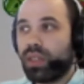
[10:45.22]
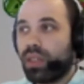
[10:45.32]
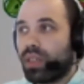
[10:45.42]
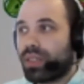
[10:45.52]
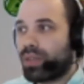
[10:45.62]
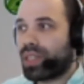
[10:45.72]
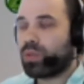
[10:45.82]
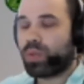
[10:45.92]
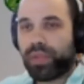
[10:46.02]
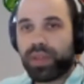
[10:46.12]
So then
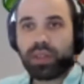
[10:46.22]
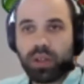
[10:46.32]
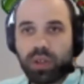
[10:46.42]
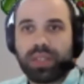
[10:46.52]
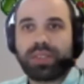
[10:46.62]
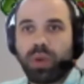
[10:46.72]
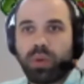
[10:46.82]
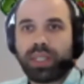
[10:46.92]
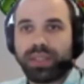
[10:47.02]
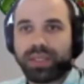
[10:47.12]
we were thinking, okay, so
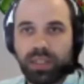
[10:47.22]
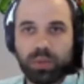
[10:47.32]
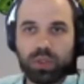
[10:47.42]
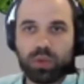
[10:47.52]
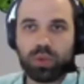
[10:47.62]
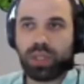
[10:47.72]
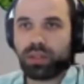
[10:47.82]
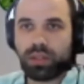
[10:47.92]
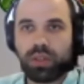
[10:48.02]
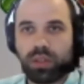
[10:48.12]
what else can we do?
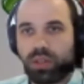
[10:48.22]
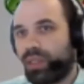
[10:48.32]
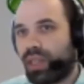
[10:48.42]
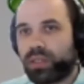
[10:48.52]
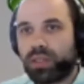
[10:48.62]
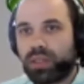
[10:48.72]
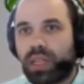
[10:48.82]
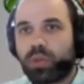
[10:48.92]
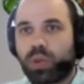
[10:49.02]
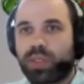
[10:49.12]
Or in other
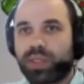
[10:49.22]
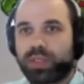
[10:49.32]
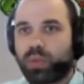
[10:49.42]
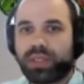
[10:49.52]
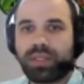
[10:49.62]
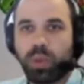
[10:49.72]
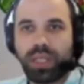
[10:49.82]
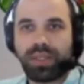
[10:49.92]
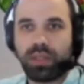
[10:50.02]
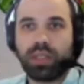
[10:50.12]
words, what is the
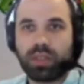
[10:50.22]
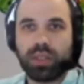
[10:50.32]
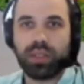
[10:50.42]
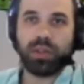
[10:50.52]
weakest link here?